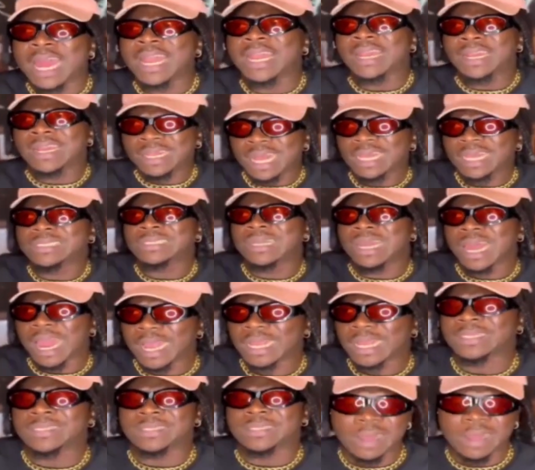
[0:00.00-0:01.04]
that's like
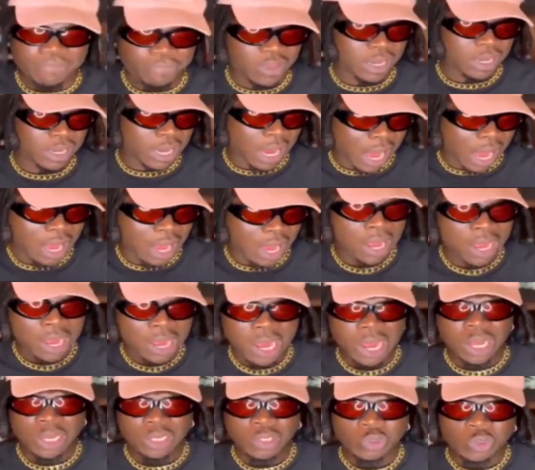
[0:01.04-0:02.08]
something that
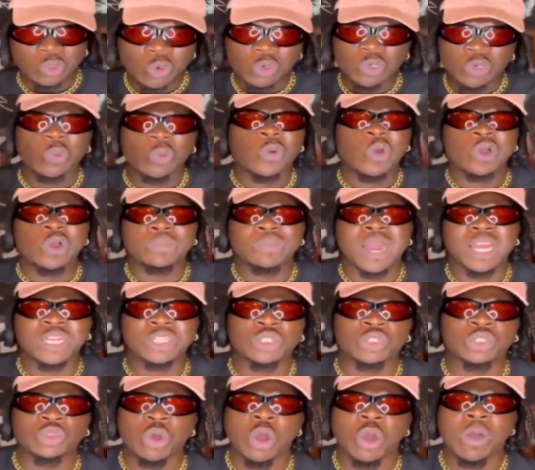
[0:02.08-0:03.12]
took the world by storm,
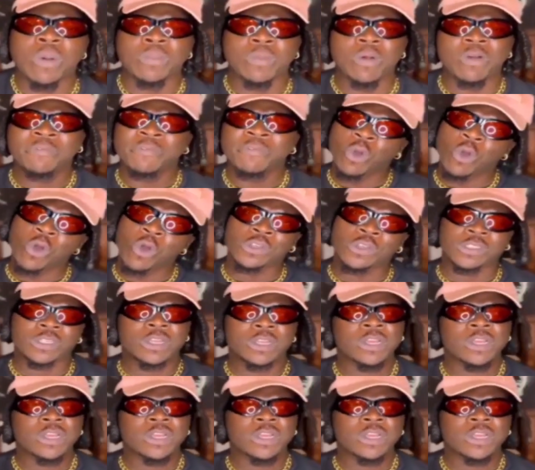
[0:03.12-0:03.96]
of course.